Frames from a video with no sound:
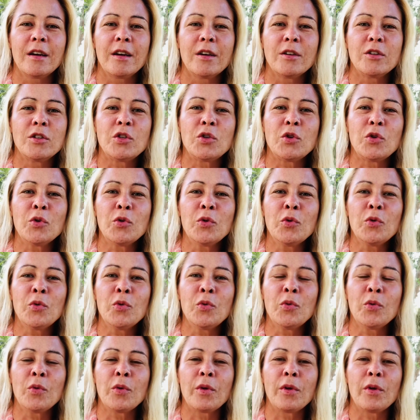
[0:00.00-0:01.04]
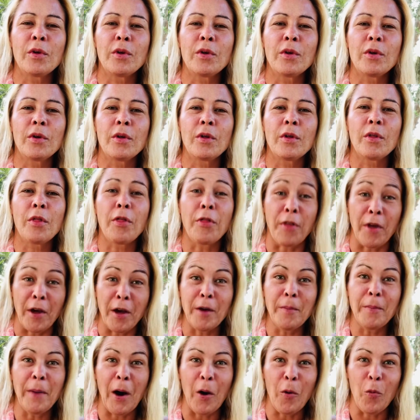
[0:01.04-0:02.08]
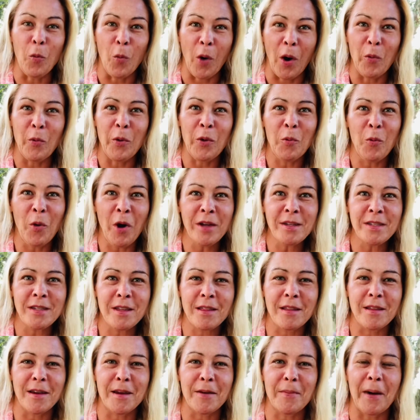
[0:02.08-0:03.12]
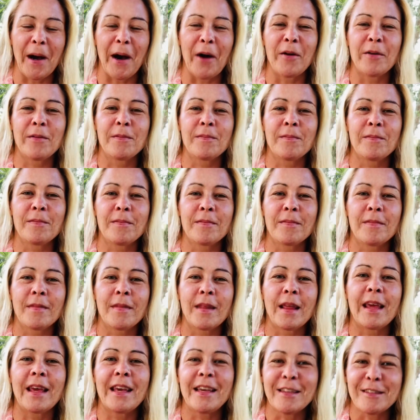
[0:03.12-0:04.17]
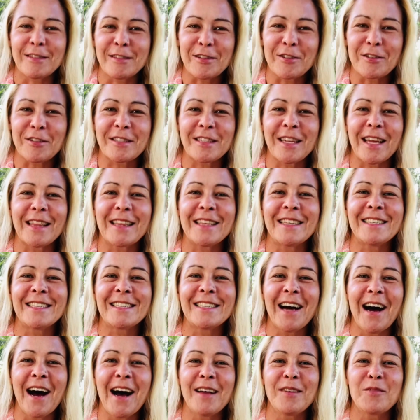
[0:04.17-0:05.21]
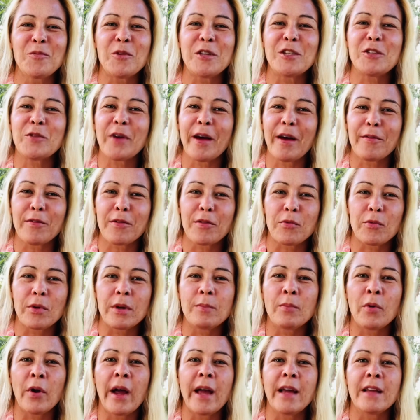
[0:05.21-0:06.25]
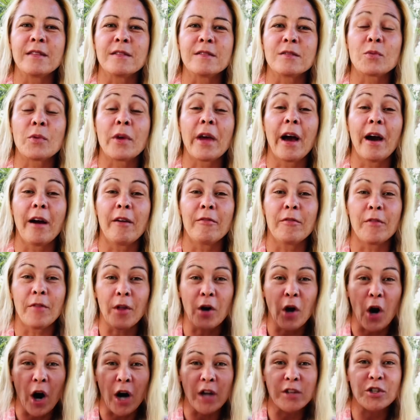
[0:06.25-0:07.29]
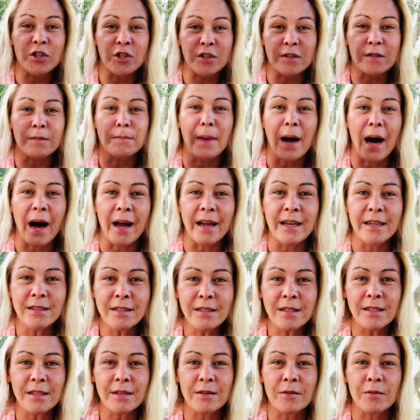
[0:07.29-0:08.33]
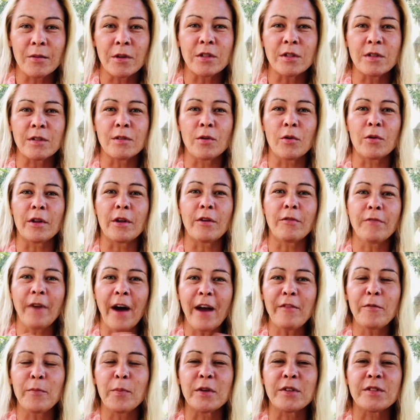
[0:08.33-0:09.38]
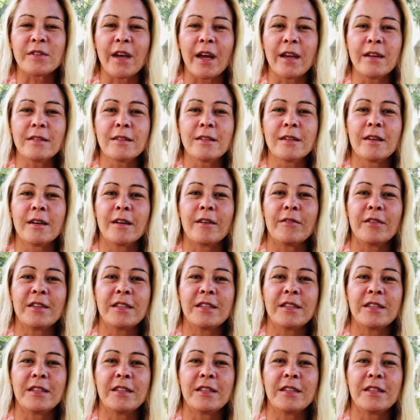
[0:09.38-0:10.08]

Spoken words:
to think about what we want to think about. Easier said than done. We do have three brains. We have the conscious mind, which is only 5% of the